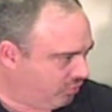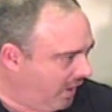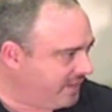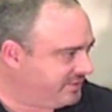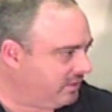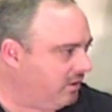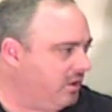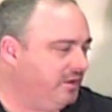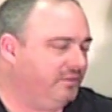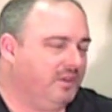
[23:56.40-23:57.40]
tries the
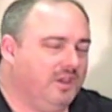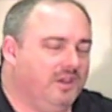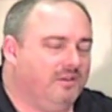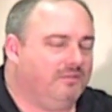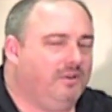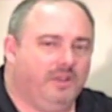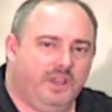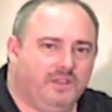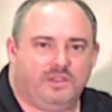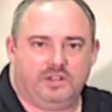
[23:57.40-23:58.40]
hardest will
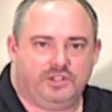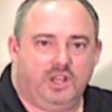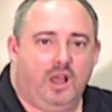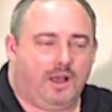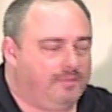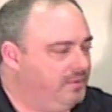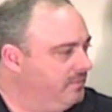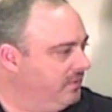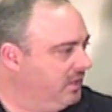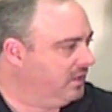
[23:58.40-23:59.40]
get the job.
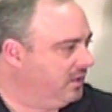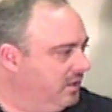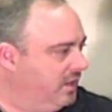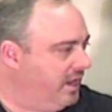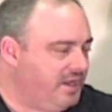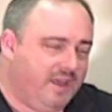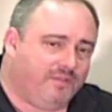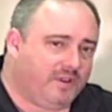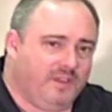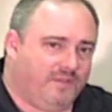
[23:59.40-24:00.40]
And
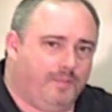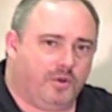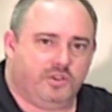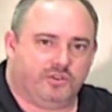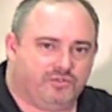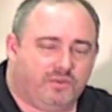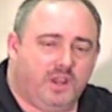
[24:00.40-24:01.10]
never give up on your